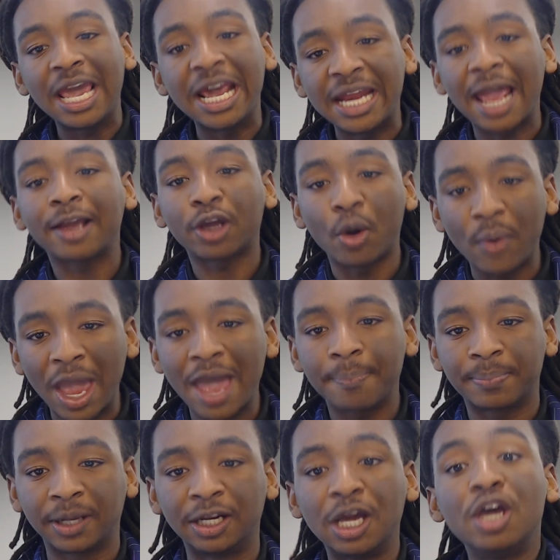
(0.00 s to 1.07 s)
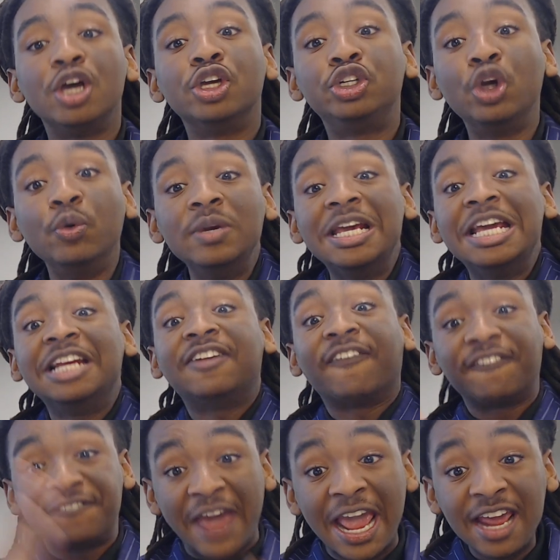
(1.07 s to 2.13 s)
It ain't going to happen. You need
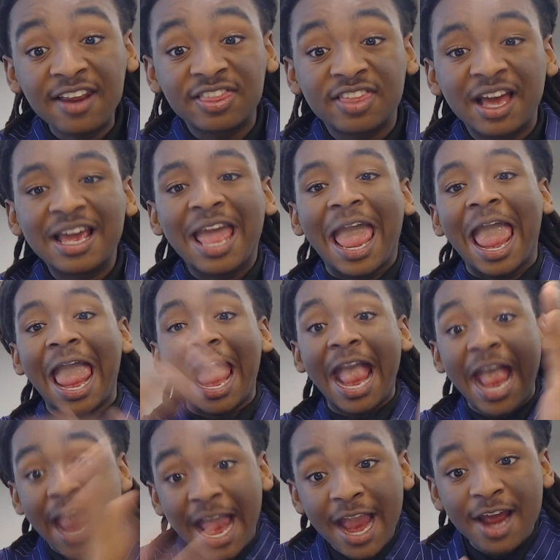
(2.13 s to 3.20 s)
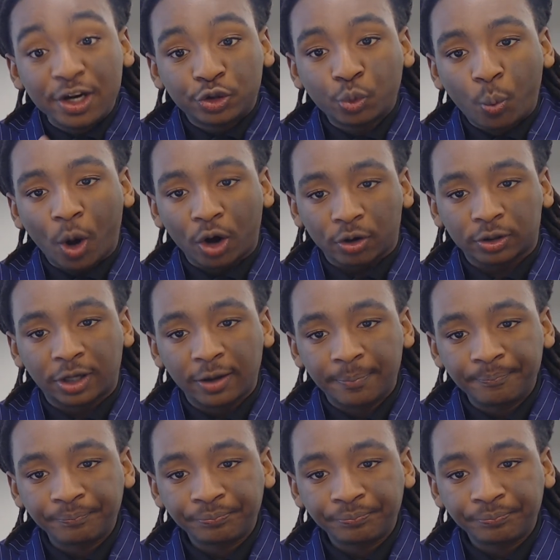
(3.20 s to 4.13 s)
faith and work.